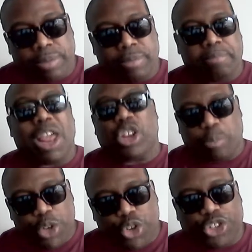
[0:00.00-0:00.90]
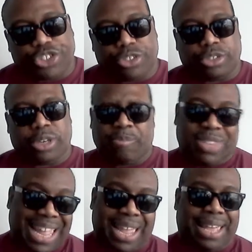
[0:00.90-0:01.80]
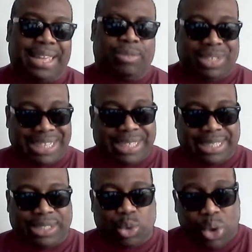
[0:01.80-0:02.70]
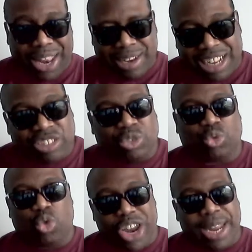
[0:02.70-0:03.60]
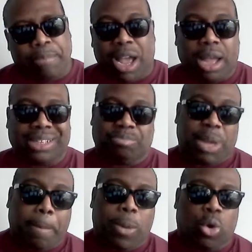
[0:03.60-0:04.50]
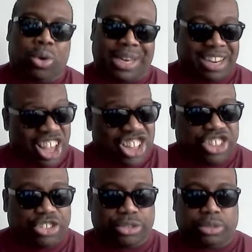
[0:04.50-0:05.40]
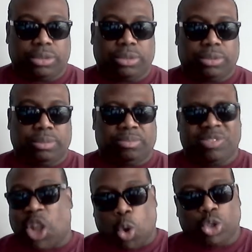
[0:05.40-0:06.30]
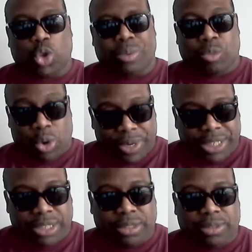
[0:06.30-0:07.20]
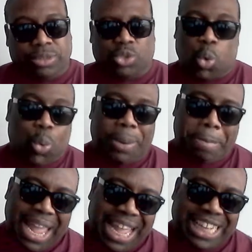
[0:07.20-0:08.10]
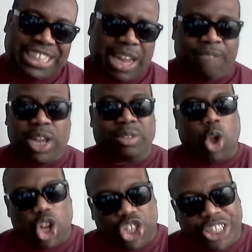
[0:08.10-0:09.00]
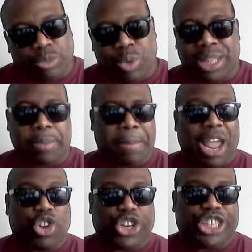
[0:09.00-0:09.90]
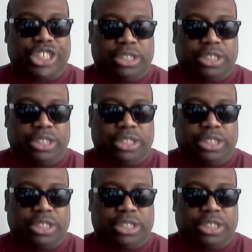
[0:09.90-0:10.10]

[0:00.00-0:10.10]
entrepreneurs so that we can do international trade among our people and others. We will also want to match African artists with Black artists.